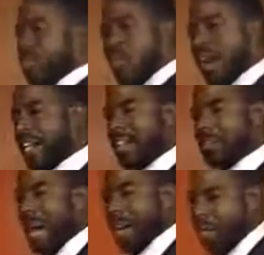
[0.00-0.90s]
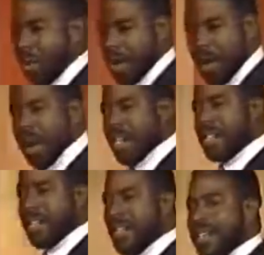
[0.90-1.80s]
One little bite won't
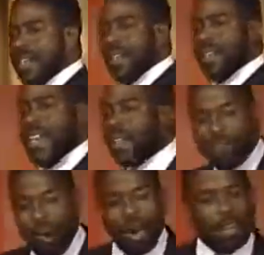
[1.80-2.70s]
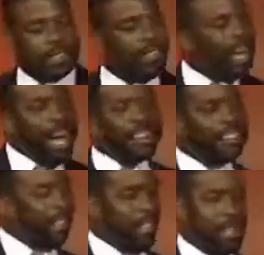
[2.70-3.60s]
hurt. That voice,
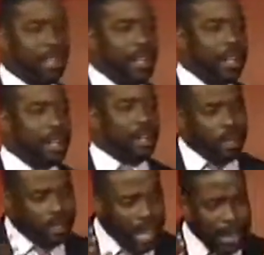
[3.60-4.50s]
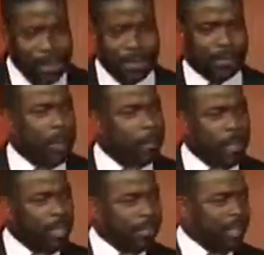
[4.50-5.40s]
constantly. Little demons from Colonel